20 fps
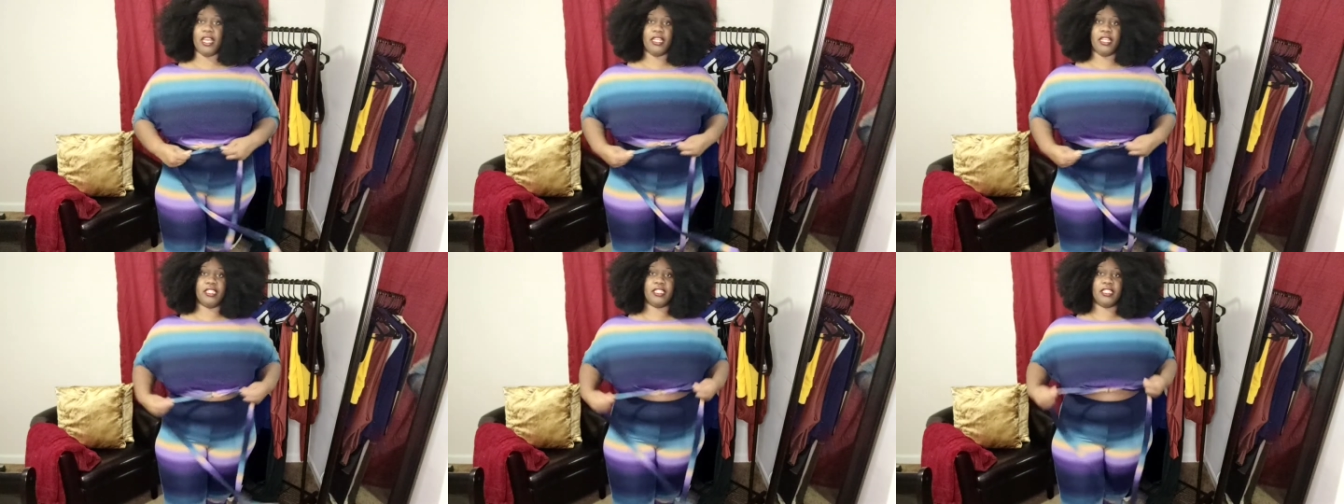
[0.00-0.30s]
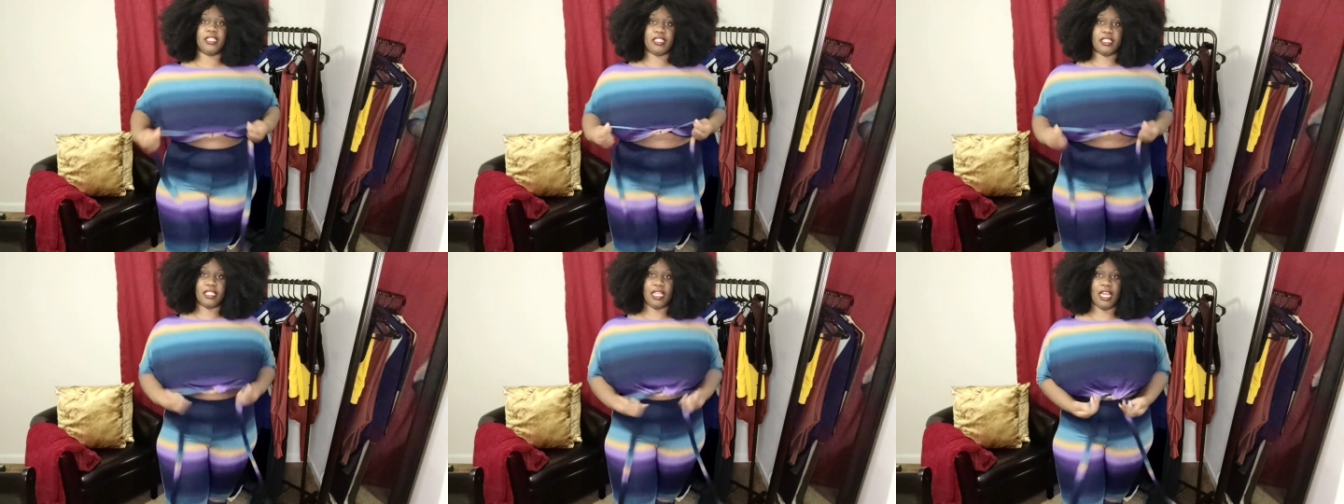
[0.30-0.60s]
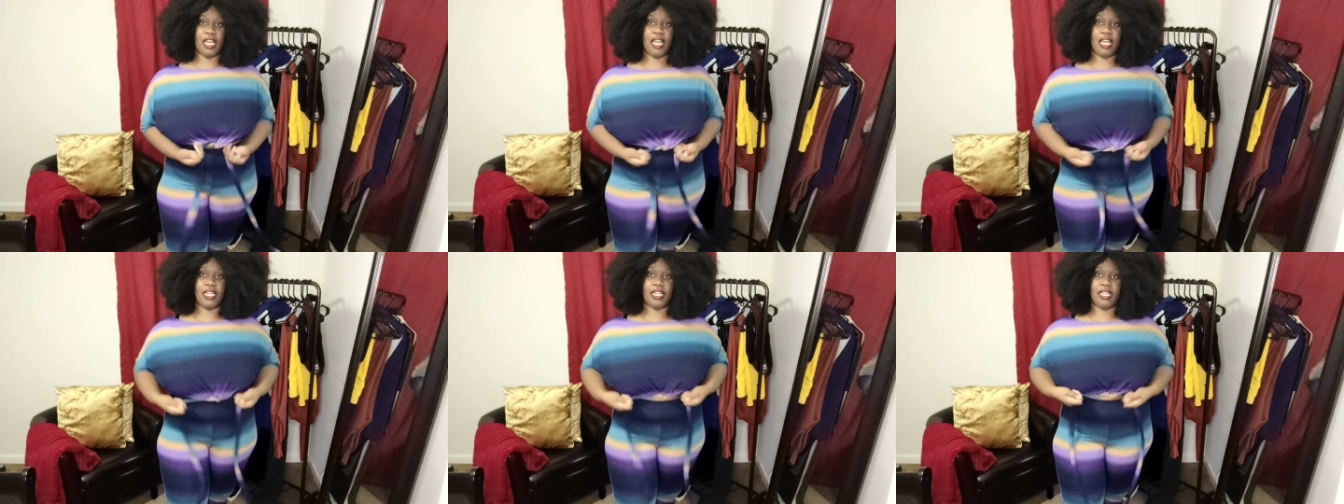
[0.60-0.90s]
and just
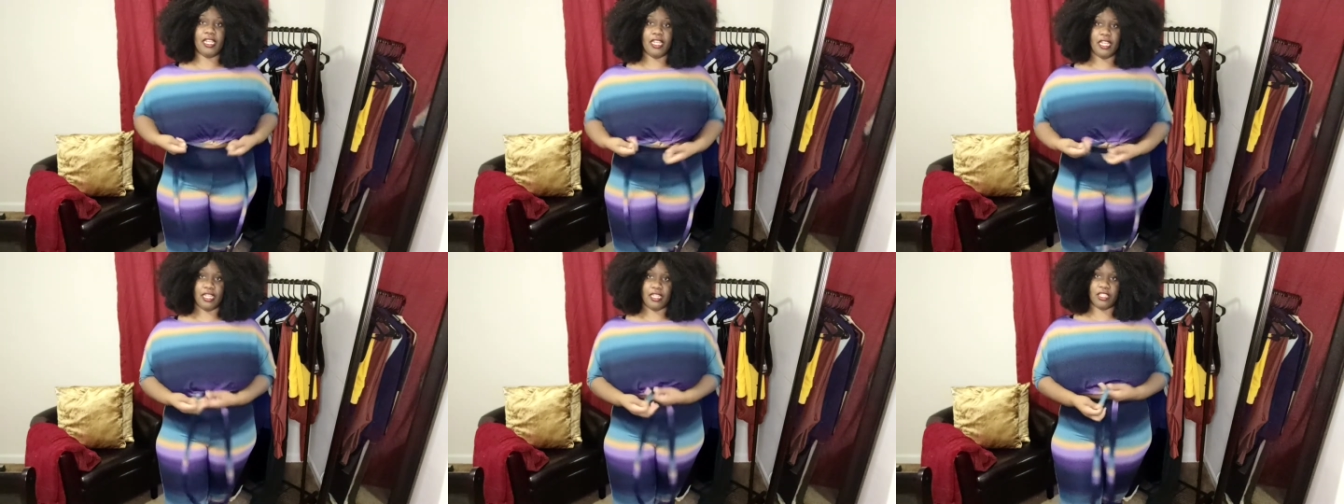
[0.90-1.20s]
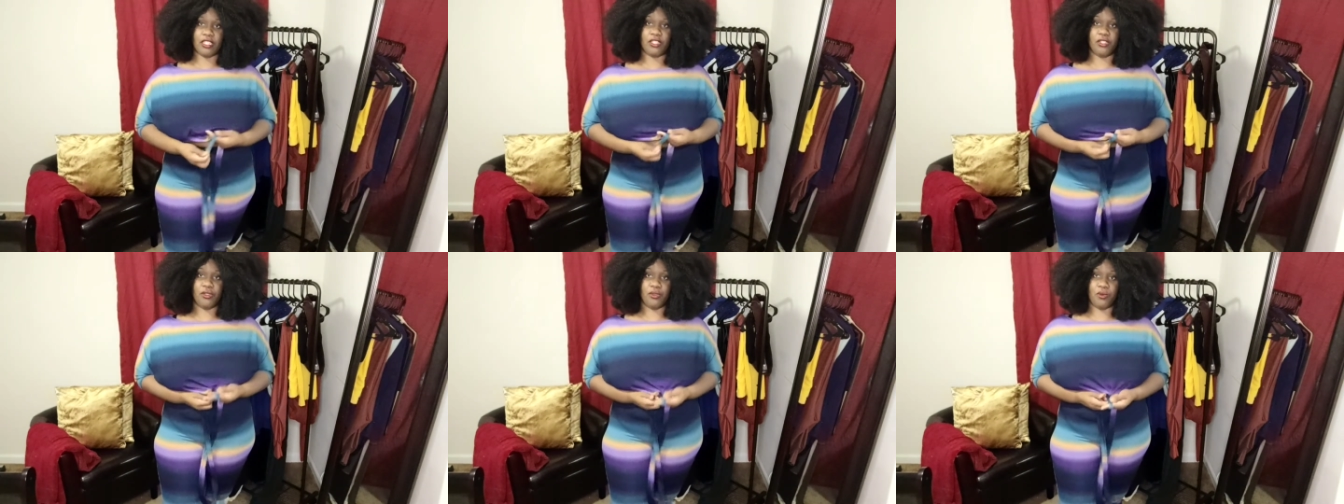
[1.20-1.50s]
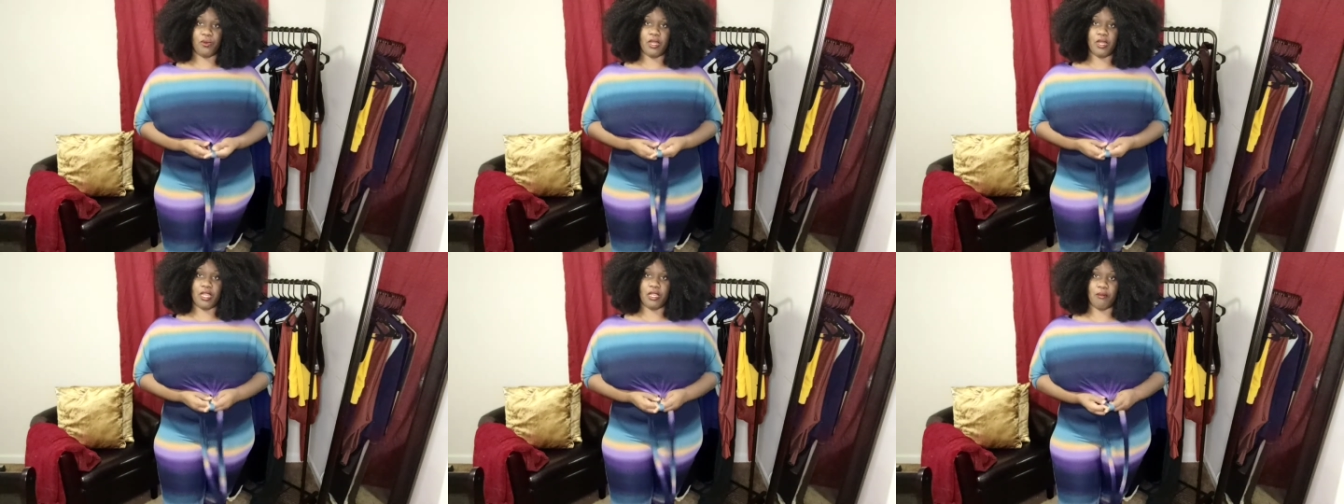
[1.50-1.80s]
tied it
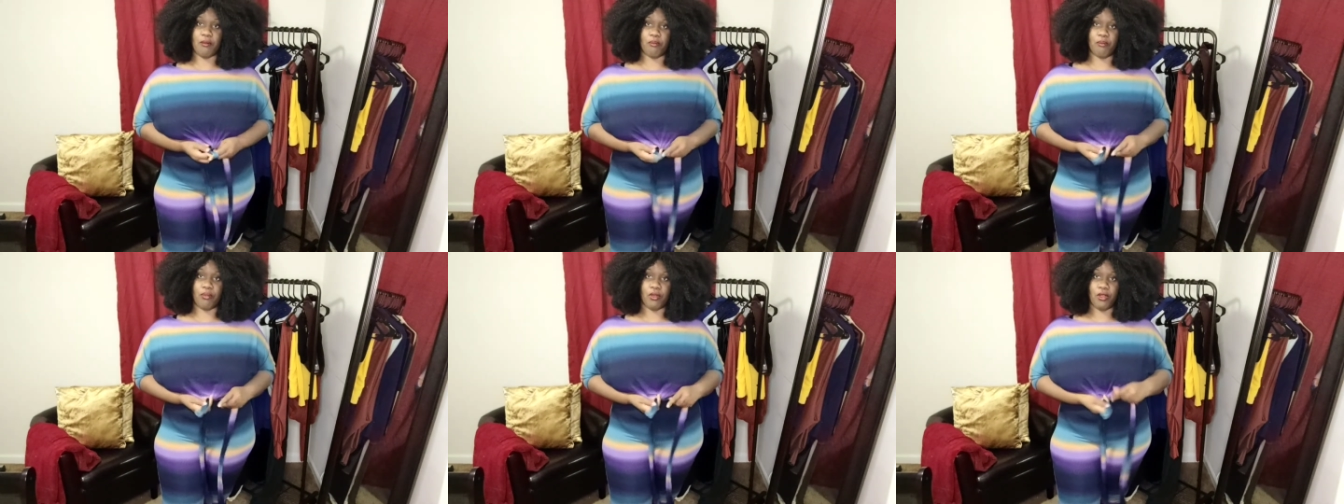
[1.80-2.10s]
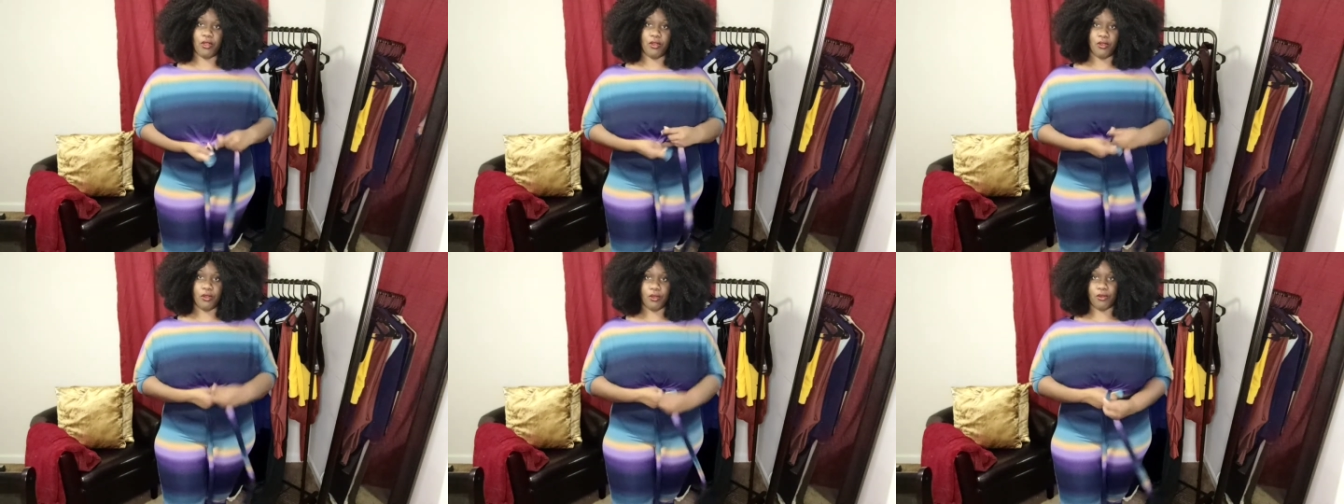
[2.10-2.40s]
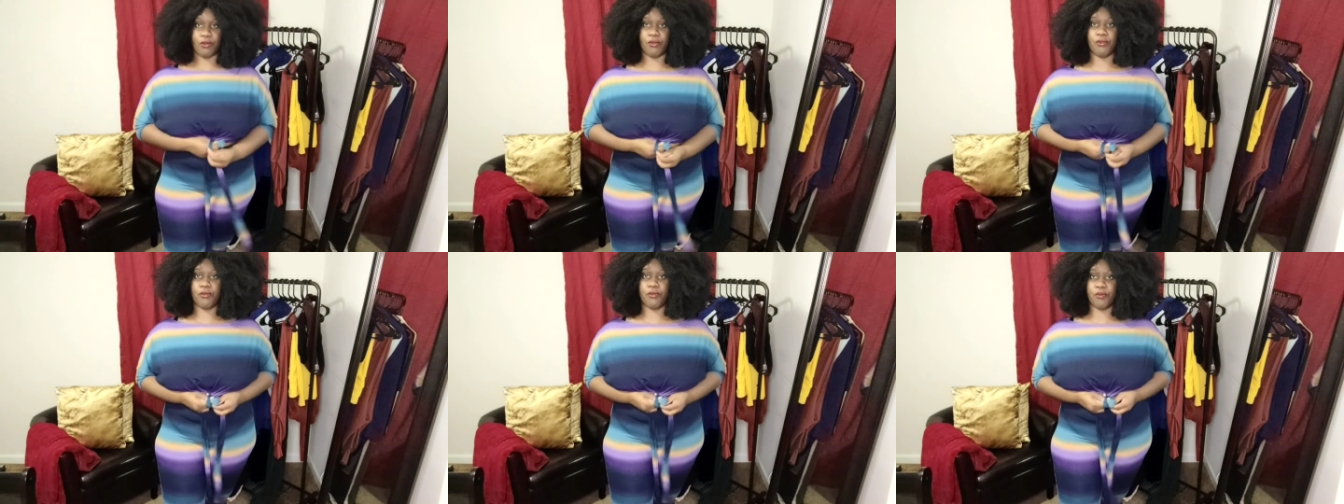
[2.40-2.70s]
into a bow.